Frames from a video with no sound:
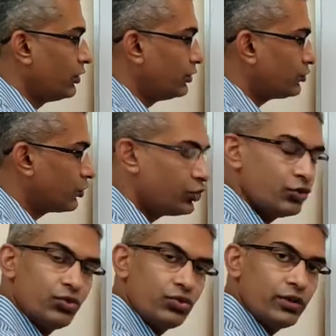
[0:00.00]
So
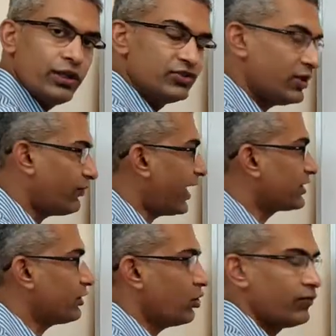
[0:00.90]
2 is a
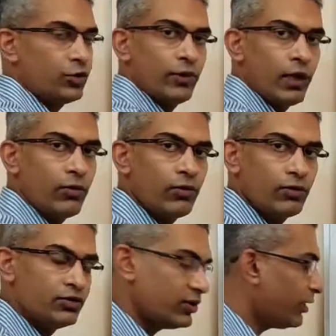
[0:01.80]
factor of 12.
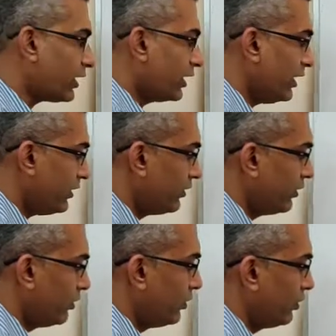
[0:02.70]
Similarly,
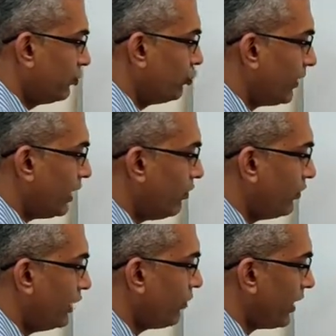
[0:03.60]
12
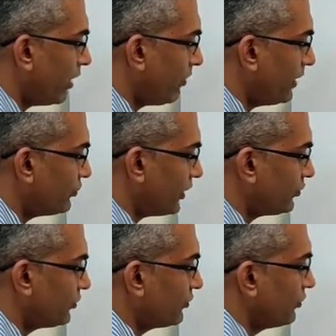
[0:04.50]
divided by
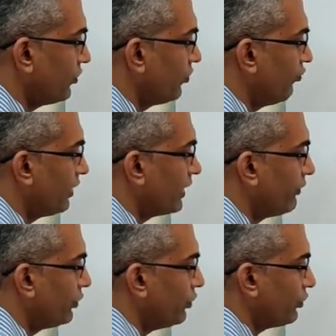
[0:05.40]
6 will give
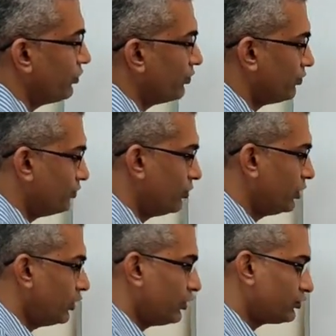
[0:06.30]
you 2.
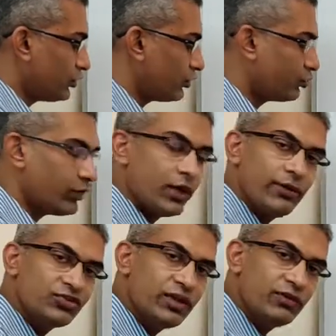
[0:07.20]
So 12
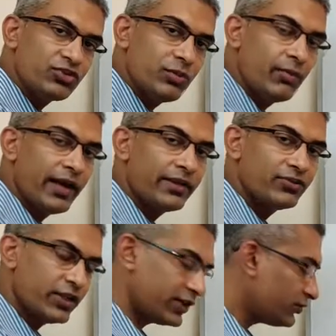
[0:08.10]
is divisible by
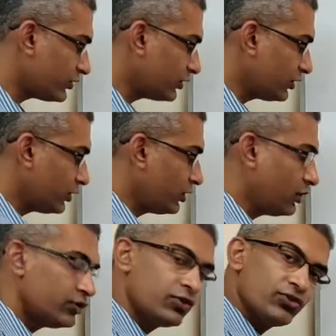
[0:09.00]
6.
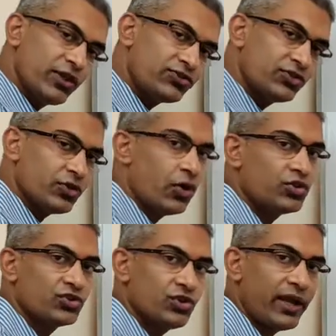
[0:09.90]
So 6 is
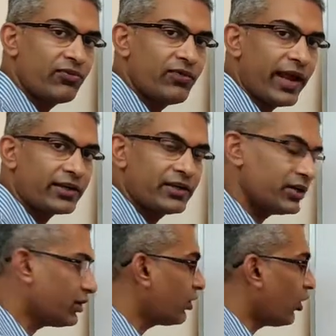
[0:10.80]
also a
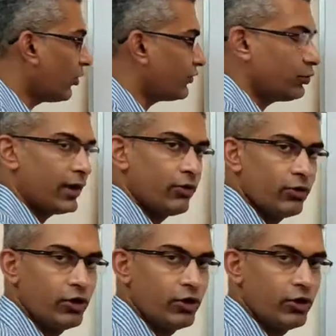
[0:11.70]
factor of 12.